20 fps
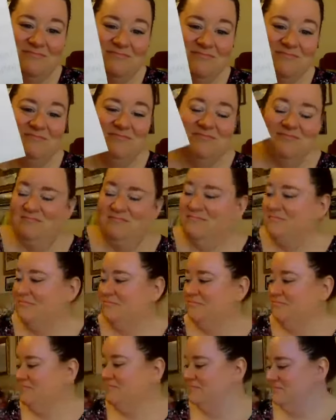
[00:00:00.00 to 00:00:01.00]

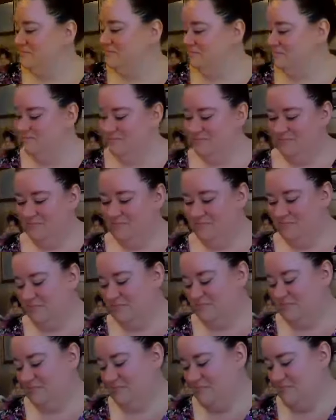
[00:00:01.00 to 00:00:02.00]

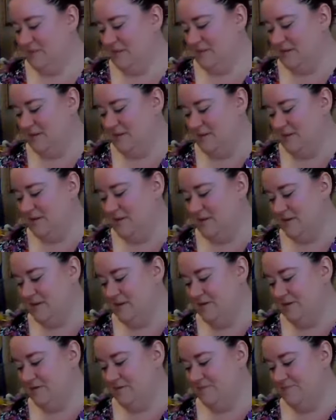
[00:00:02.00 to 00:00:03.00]

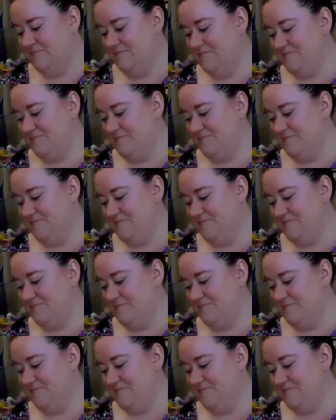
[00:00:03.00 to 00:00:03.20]
[no speech]